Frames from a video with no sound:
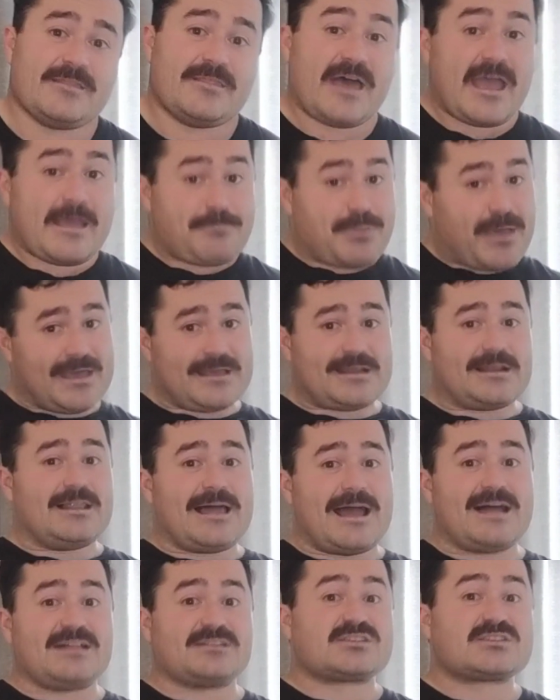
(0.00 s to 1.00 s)
They
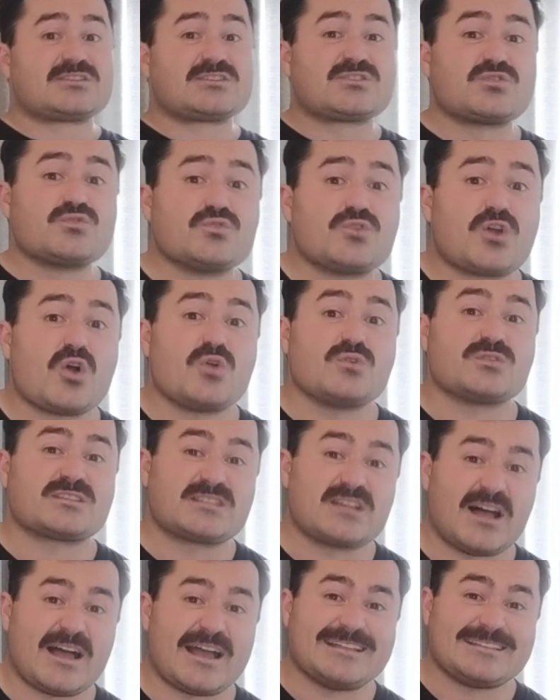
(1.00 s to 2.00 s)
peddle out
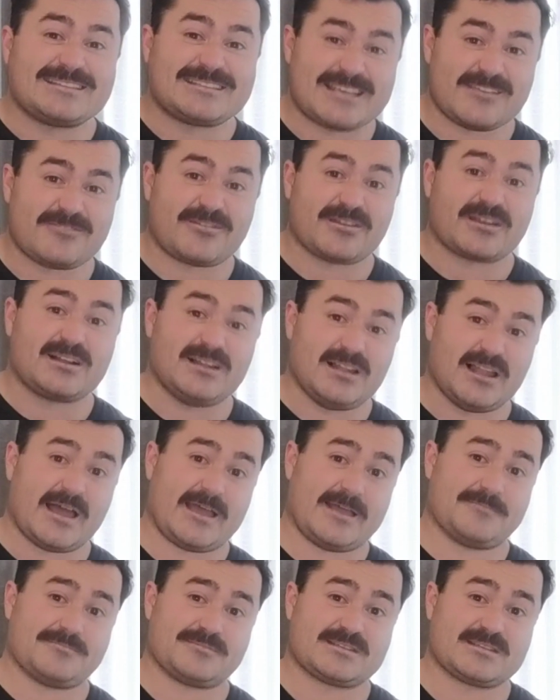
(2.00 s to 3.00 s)
pseudo-scientific
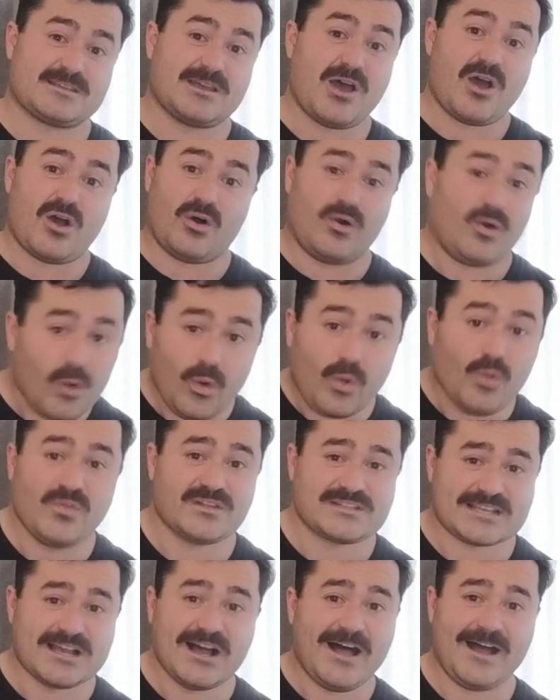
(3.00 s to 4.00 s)
claims all
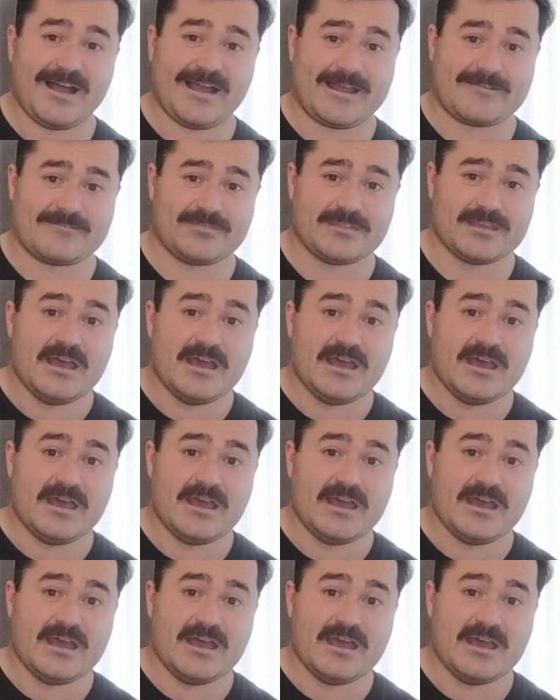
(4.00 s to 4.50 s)
the time.